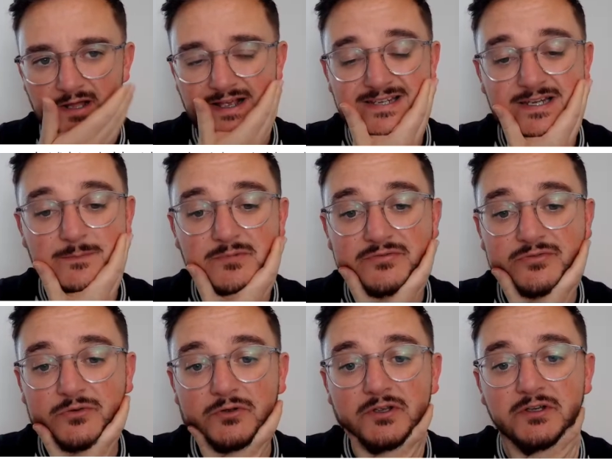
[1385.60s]
I said
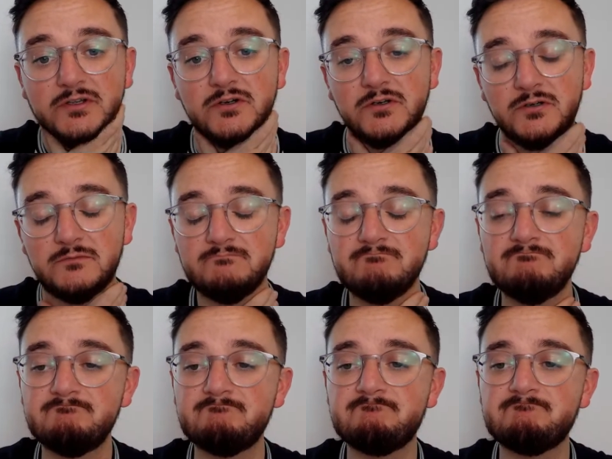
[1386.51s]
before, you know,
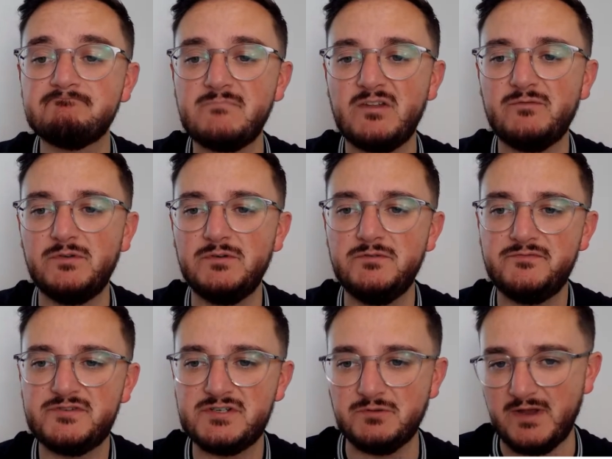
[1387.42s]
if we
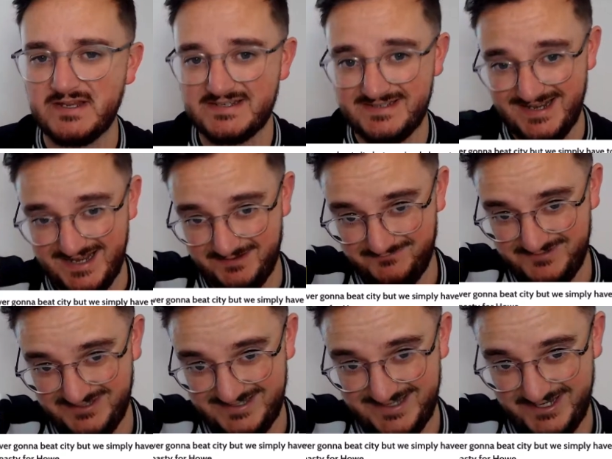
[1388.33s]
lose to West Ham
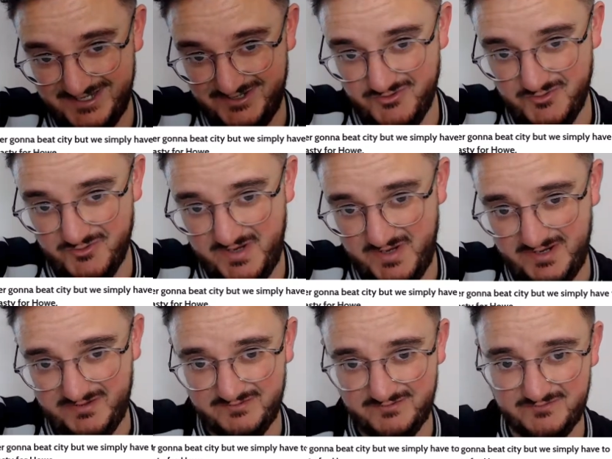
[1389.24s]
and then that
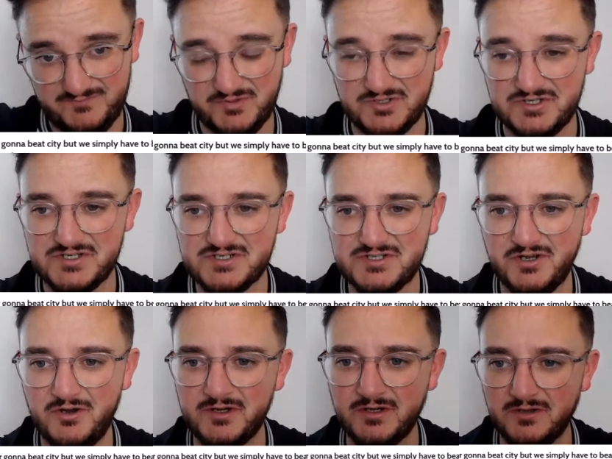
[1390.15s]
European push is
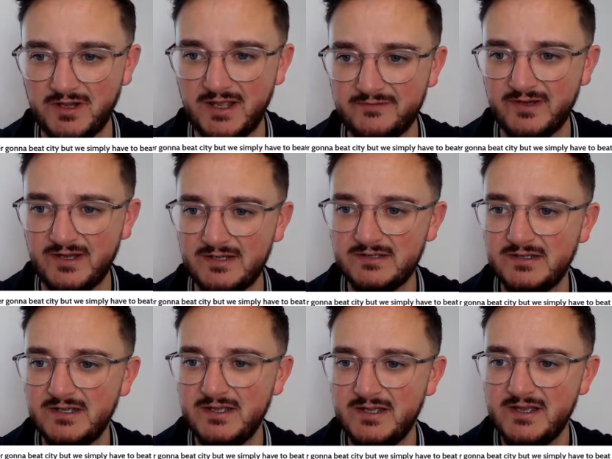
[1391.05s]
starting to look ever
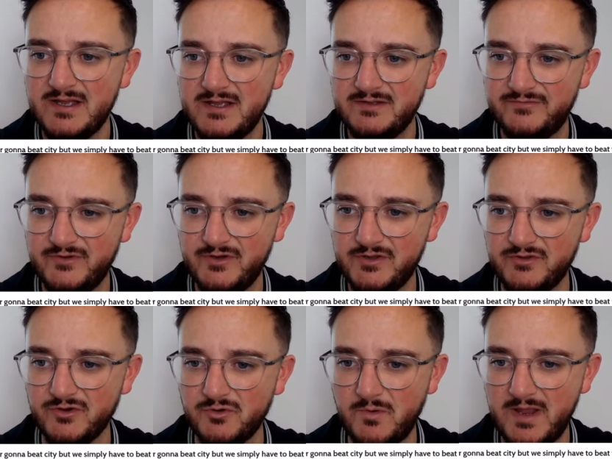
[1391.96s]

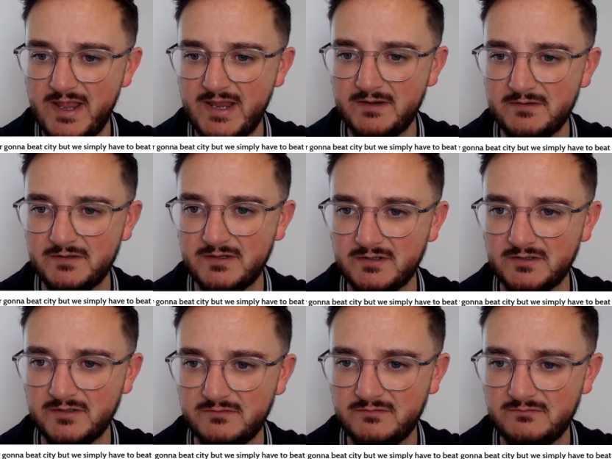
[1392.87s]
further away
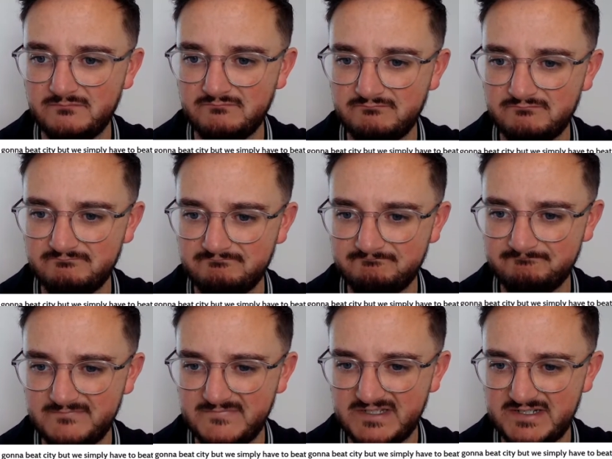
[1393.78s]
and
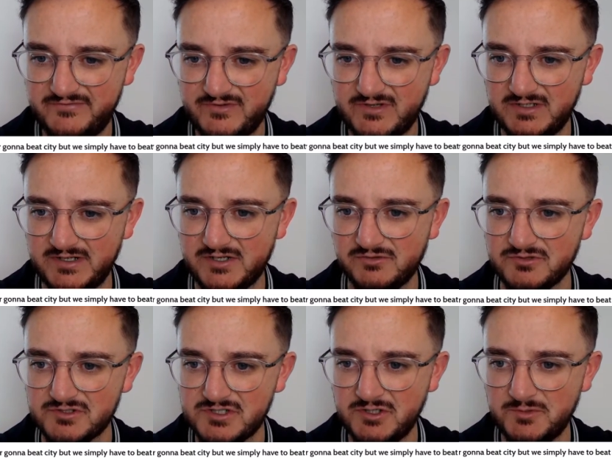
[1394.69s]
the difficulty
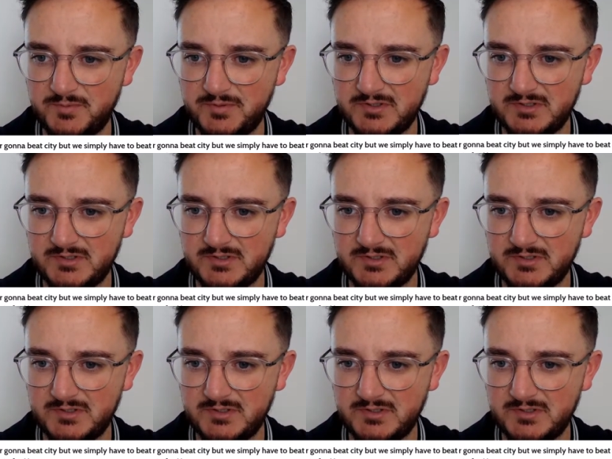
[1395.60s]
goes up,